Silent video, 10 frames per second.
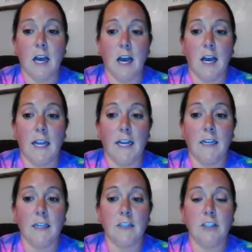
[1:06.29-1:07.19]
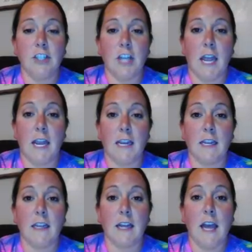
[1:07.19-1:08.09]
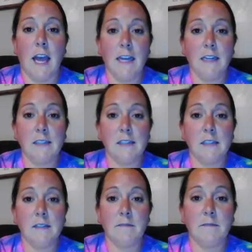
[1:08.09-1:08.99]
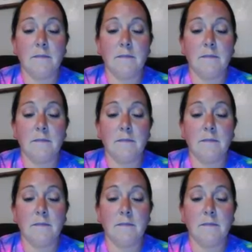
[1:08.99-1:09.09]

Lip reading: I, J, X.